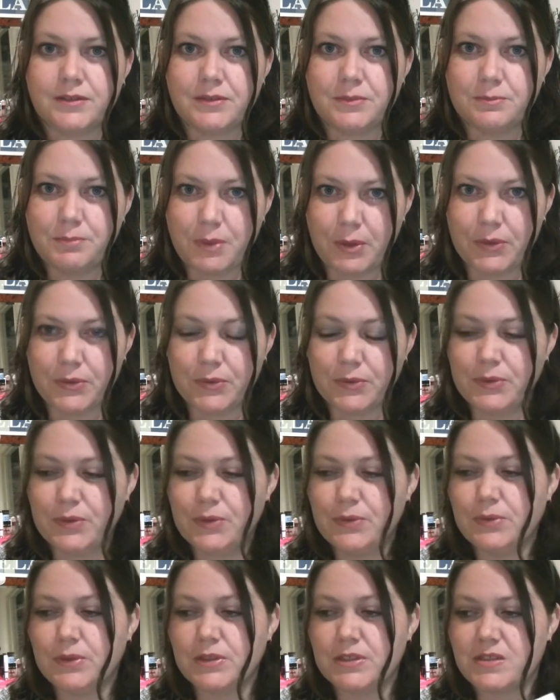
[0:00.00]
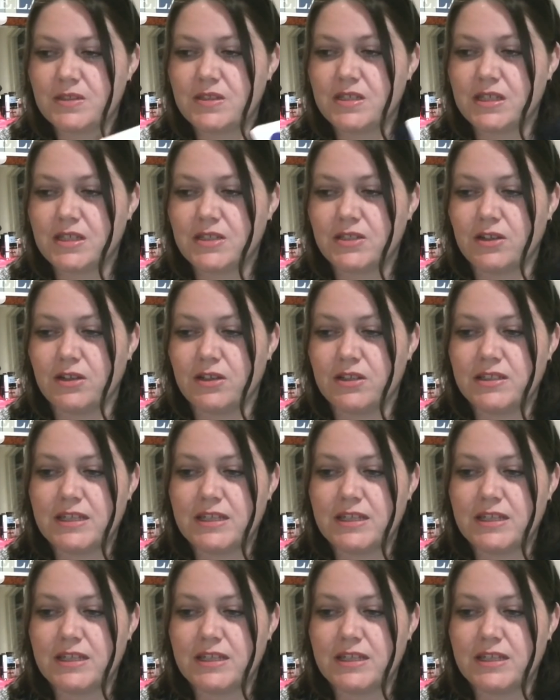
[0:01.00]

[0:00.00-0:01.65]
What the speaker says: bottle was $6.